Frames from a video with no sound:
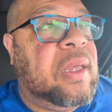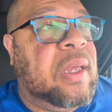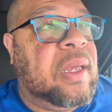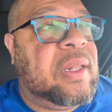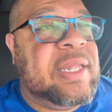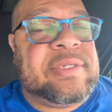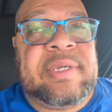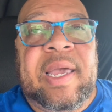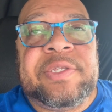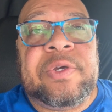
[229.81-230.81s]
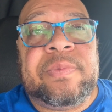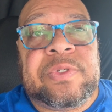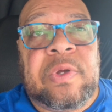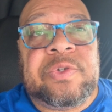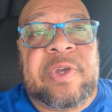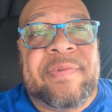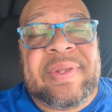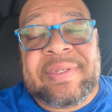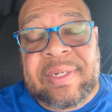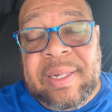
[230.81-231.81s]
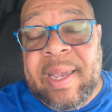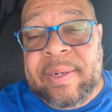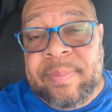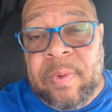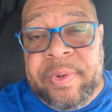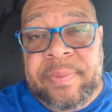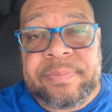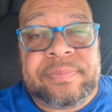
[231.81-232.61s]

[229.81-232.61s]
Let's say I told him to start driving at 10 o'clock in the morning.